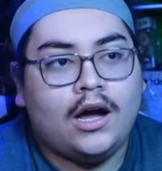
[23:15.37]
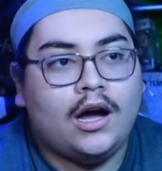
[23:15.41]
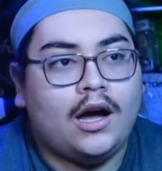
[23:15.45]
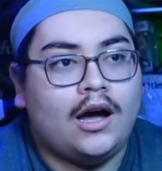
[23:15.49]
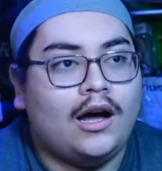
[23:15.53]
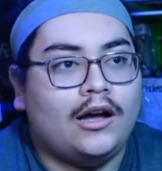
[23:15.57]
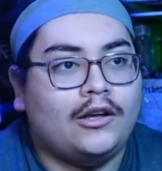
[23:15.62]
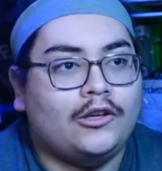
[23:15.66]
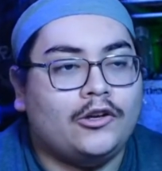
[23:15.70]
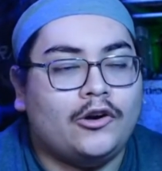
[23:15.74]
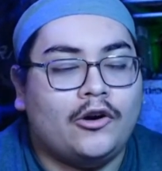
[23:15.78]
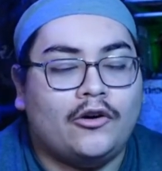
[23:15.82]

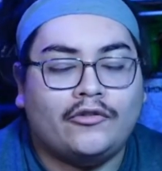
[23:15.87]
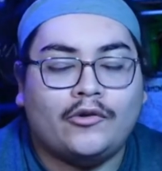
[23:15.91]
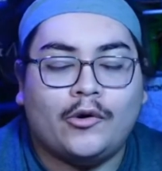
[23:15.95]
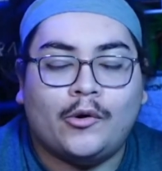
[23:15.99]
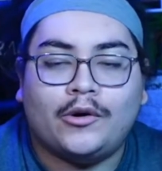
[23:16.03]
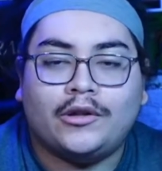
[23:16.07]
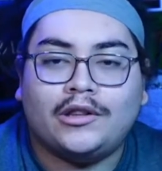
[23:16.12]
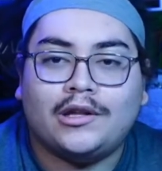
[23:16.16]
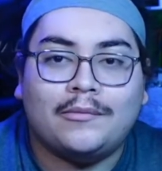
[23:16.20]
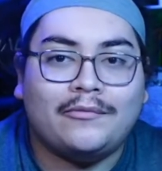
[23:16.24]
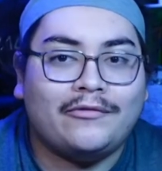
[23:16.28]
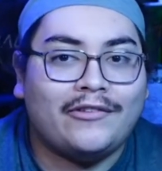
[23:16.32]
You know, of
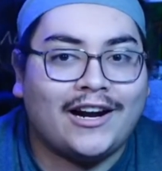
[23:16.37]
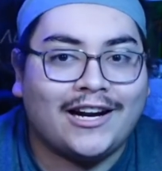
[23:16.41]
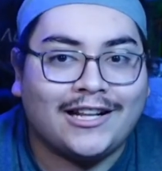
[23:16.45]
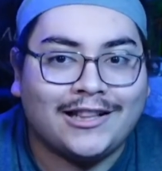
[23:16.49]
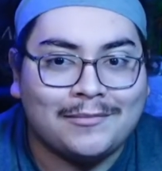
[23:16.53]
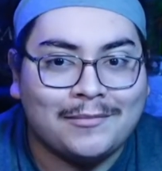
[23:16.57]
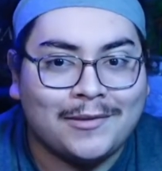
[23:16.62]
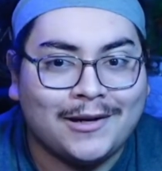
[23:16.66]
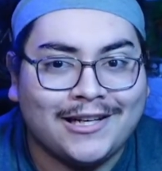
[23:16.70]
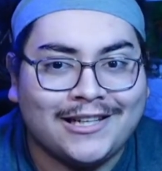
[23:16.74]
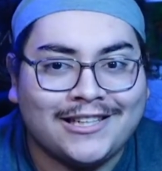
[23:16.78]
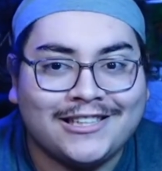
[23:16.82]
course, them finding the
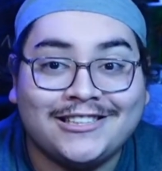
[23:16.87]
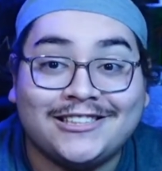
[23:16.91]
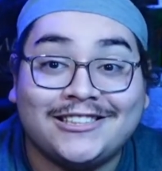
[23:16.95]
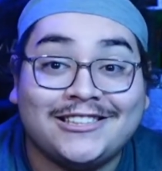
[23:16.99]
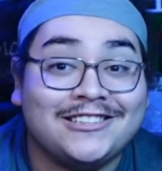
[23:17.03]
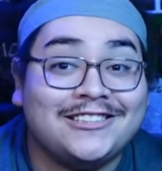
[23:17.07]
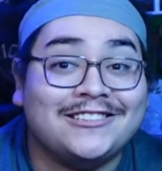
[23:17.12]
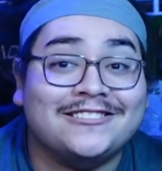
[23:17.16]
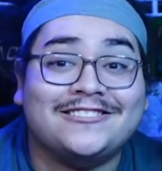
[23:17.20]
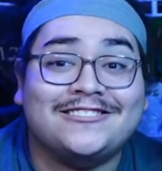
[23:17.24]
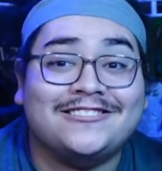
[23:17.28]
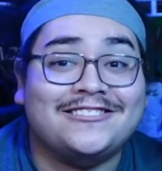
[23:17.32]
money. She
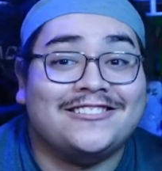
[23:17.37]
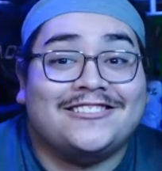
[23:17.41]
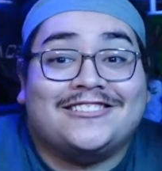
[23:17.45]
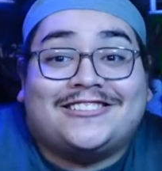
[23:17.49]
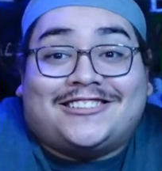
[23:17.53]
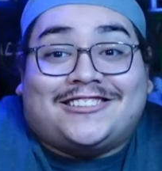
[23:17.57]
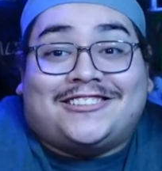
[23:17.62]
just looked,